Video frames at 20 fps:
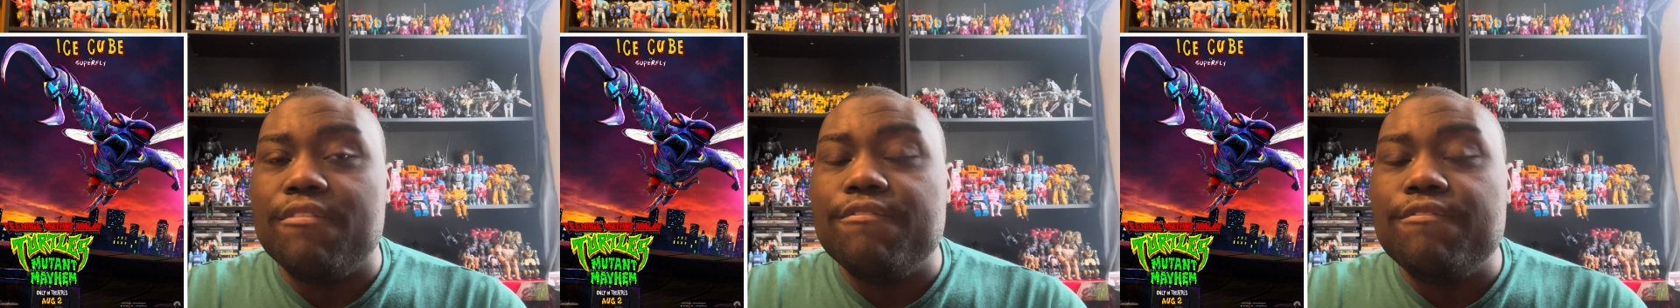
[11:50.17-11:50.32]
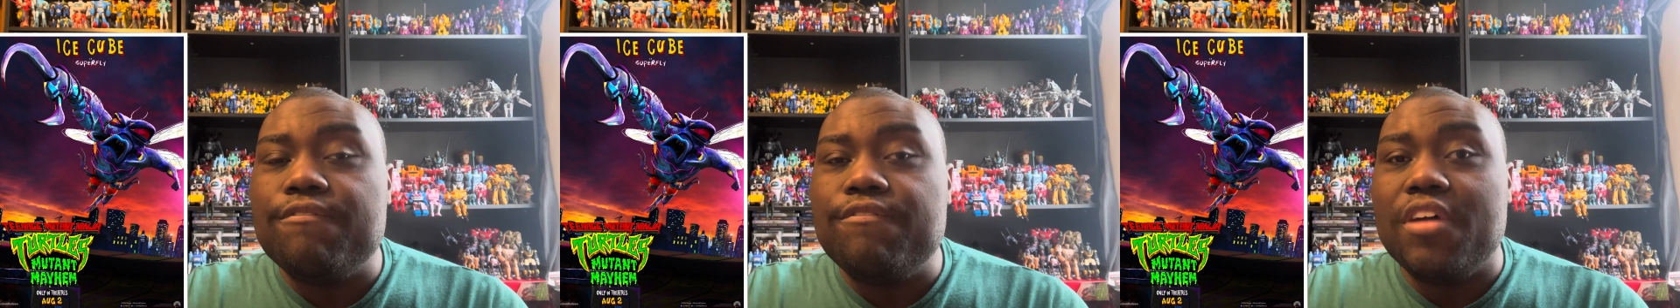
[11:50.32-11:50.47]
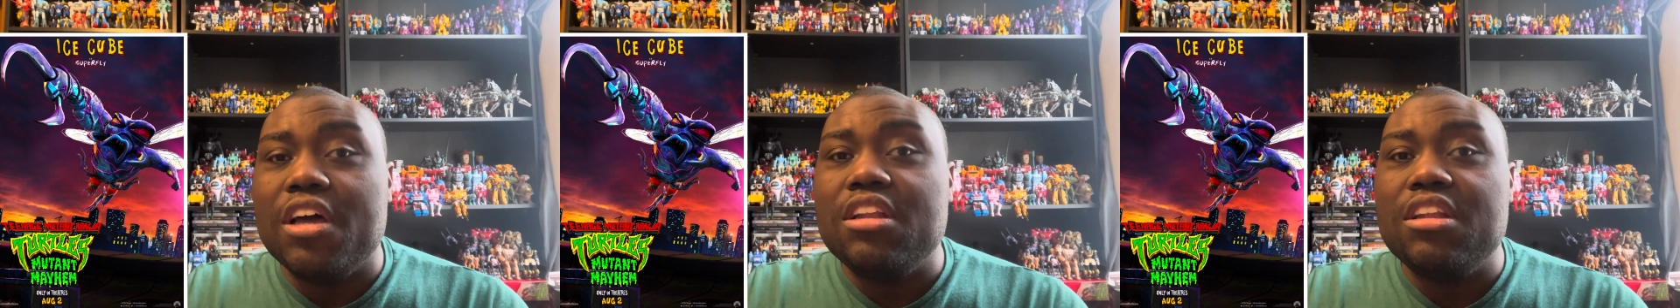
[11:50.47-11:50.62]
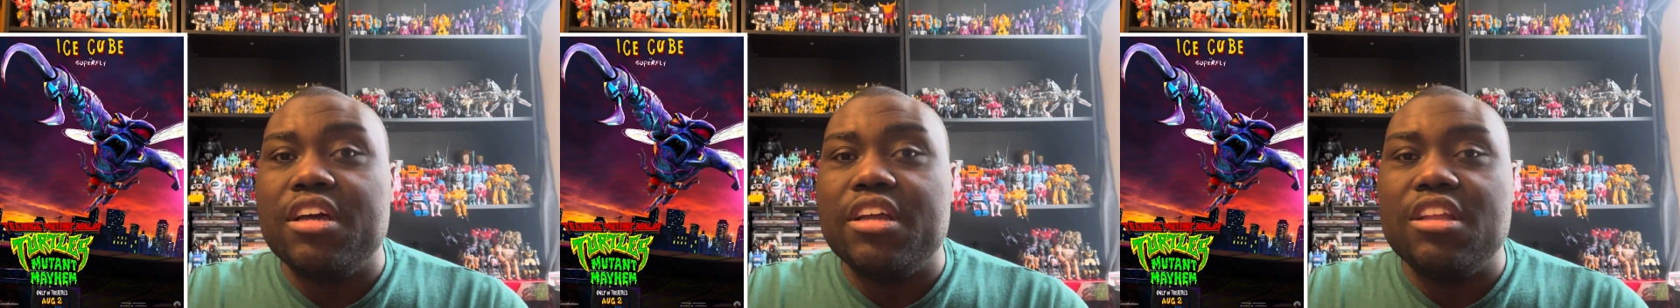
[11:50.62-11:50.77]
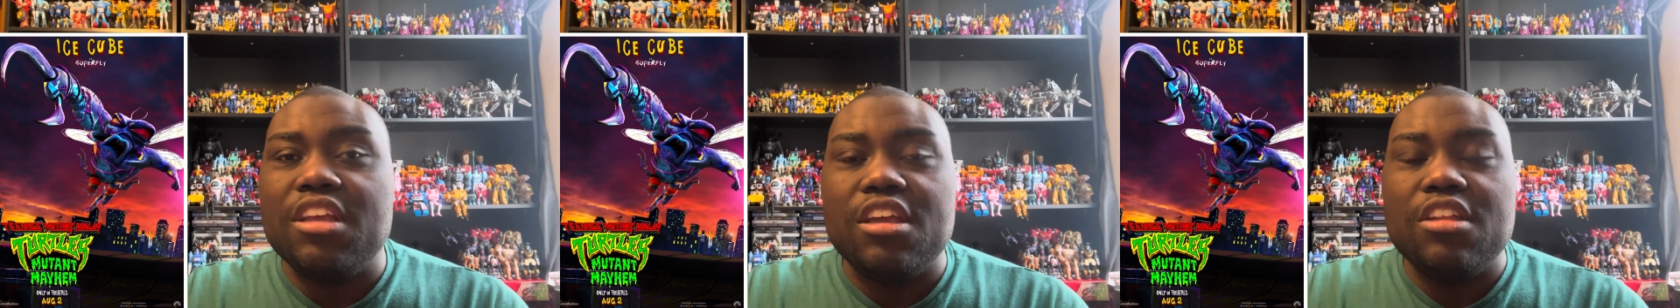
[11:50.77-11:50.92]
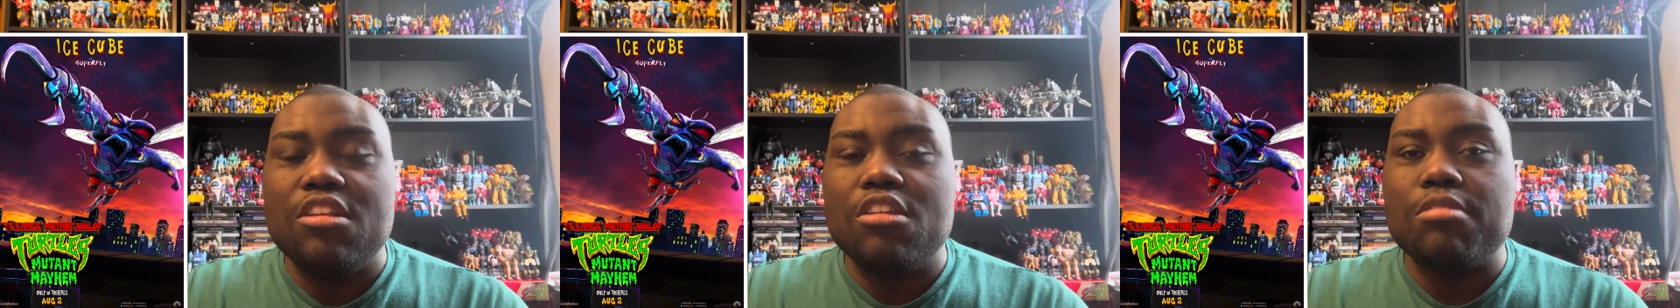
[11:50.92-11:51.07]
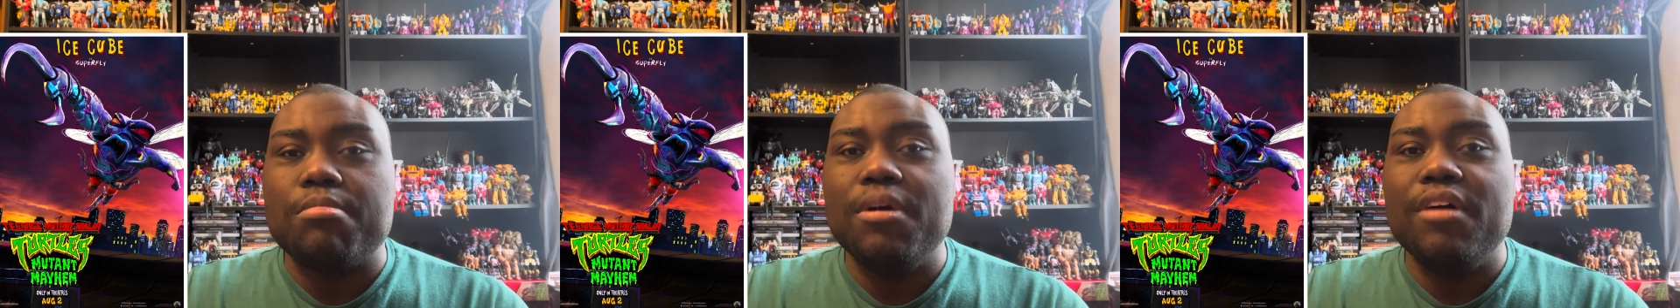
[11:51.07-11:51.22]
villain in
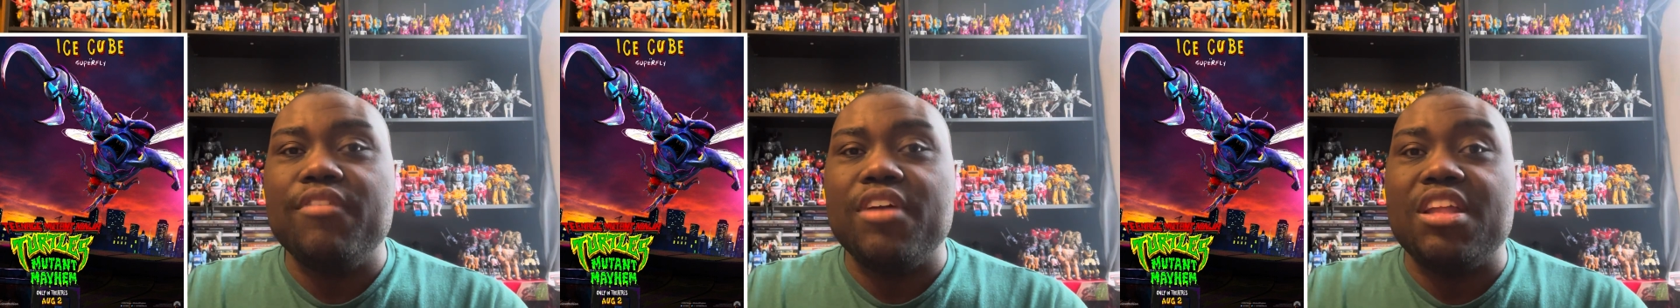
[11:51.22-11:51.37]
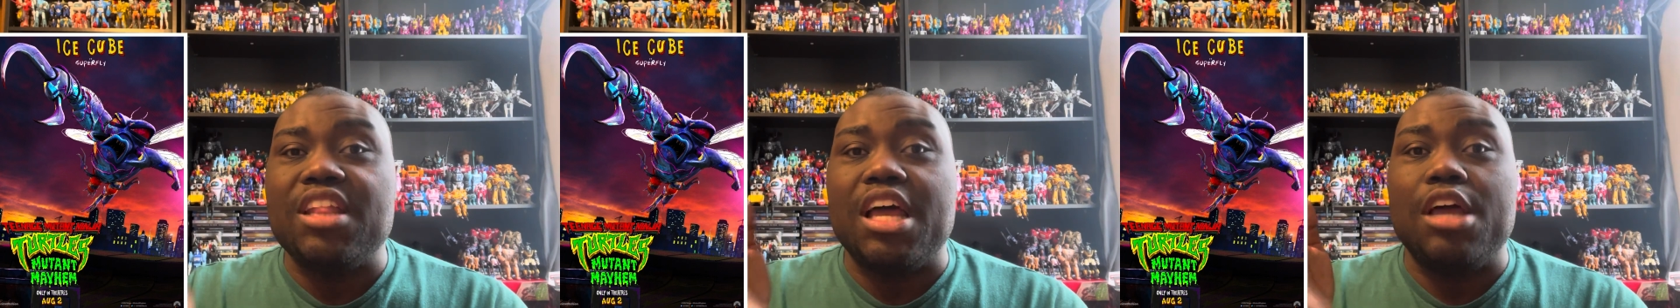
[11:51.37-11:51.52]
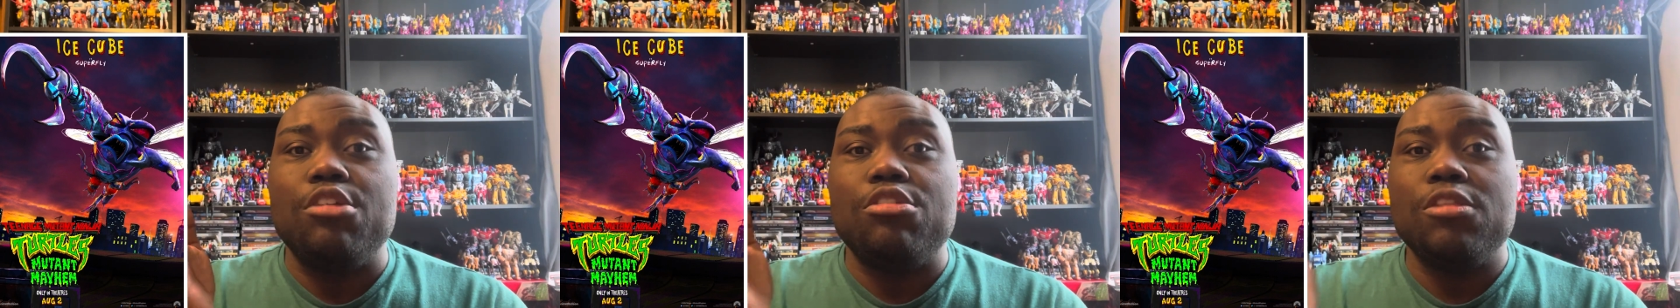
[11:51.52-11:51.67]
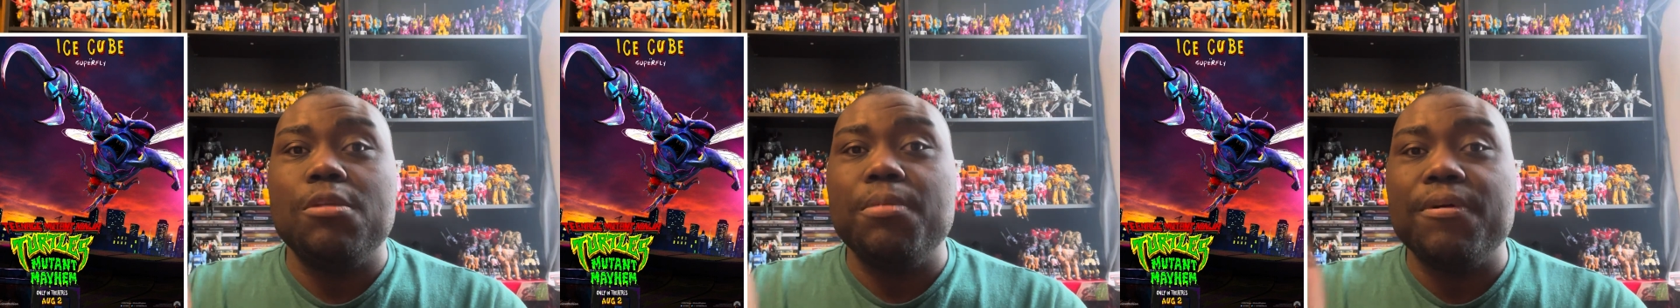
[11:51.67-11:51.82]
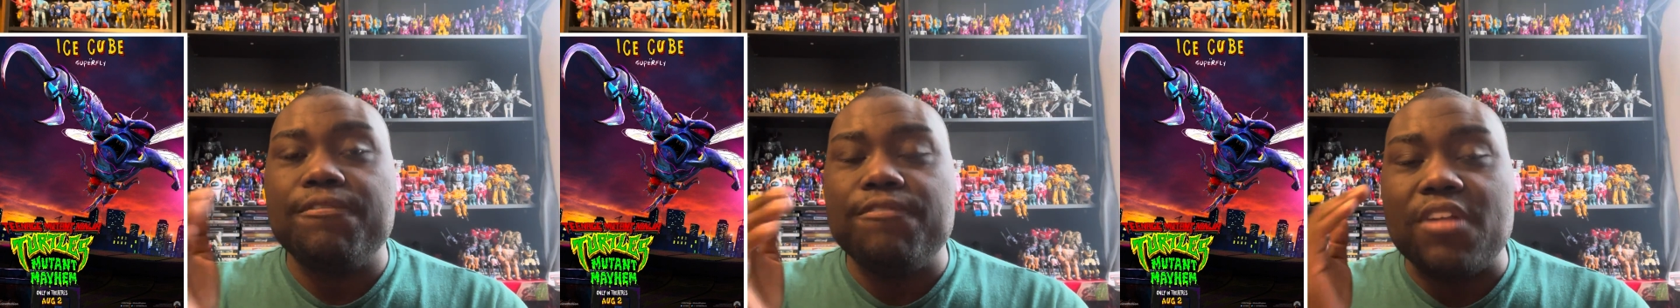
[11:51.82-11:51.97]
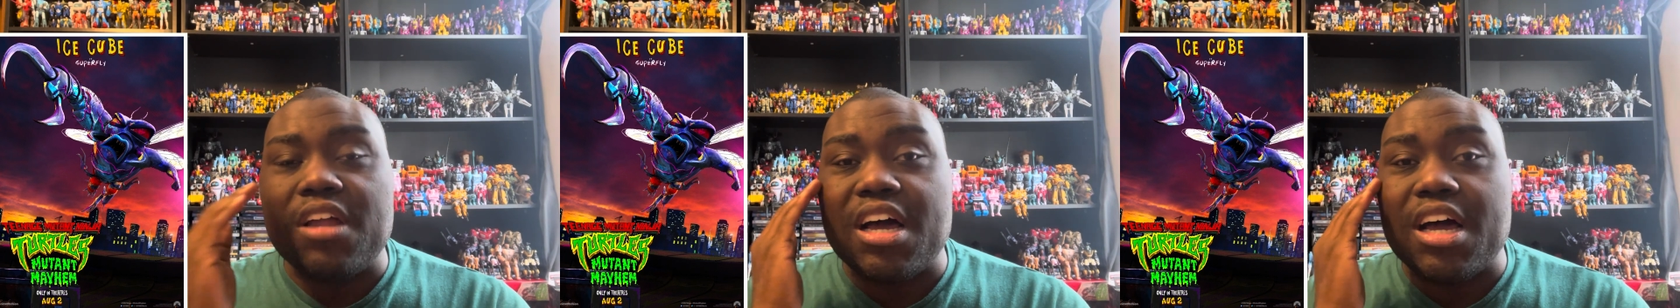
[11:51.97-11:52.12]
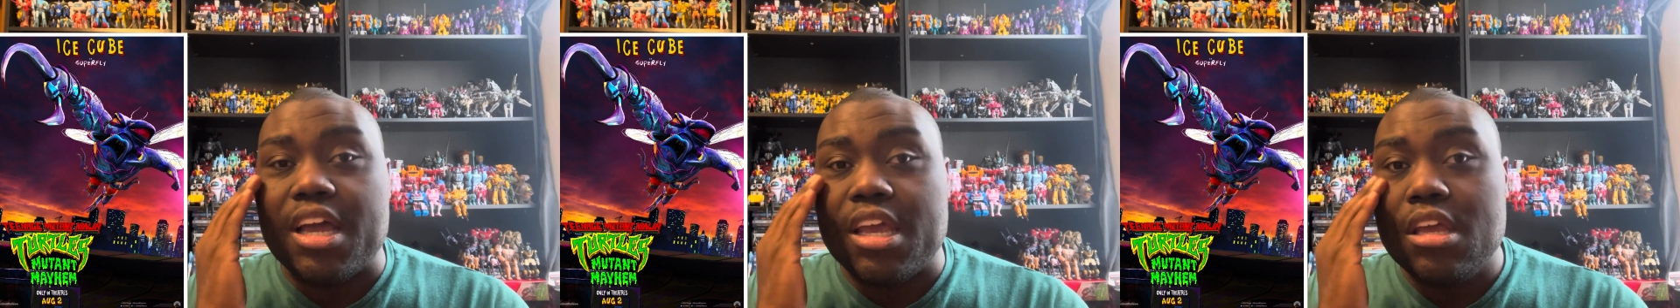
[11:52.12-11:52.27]
this movie, and that is
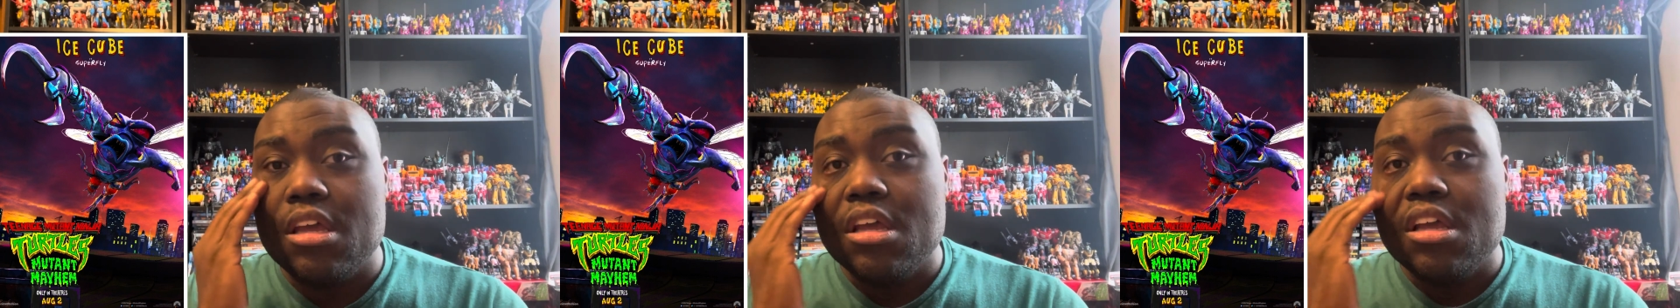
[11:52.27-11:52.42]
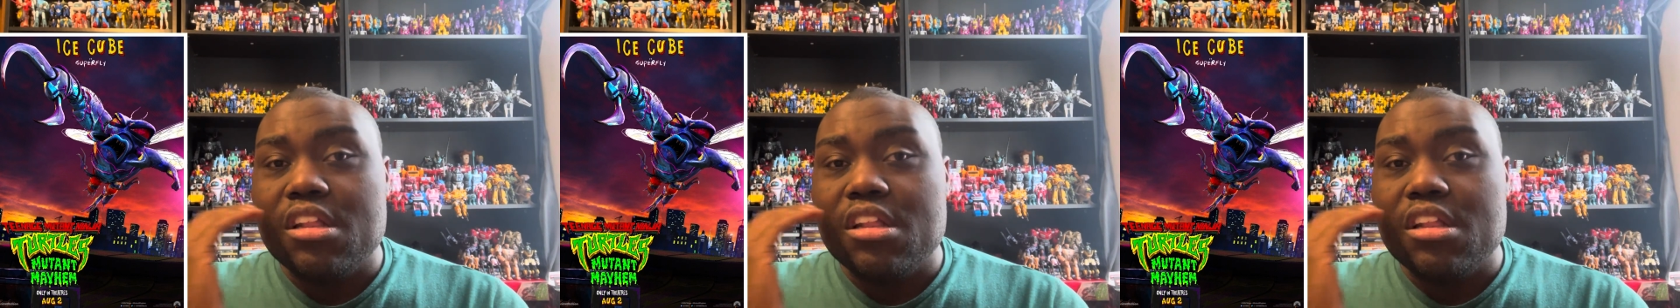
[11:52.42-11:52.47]
Superfly.